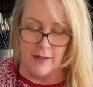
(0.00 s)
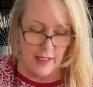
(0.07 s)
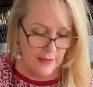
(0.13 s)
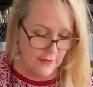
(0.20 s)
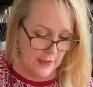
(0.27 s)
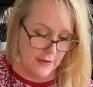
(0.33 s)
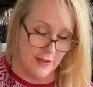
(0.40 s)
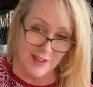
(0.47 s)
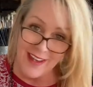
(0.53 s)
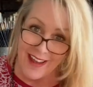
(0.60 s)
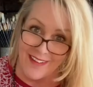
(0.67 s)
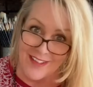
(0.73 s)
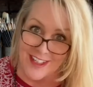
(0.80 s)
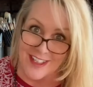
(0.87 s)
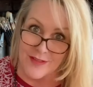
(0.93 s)
that they did
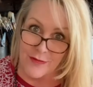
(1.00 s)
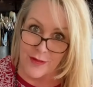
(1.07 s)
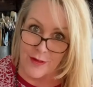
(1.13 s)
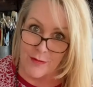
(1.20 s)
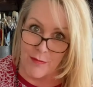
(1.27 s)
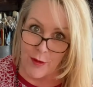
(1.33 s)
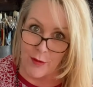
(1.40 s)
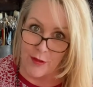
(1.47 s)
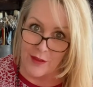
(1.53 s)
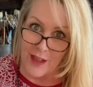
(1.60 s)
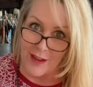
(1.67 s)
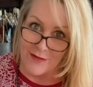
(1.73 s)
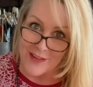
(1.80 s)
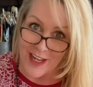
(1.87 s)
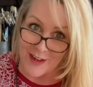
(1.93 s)
have these for both
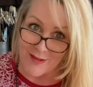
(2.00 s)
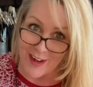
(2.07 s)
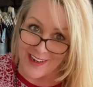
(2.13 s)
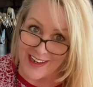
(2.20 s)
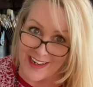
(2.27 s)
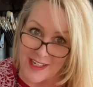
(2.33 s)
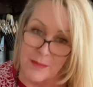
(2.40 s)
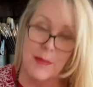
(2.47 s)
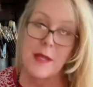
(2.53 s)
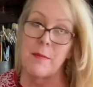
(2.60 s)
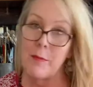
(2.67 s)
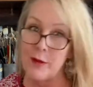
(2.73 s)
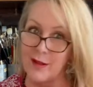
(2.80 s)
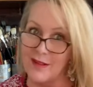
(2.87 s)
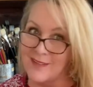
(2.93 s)
left and right-handed
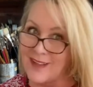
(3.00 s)
people.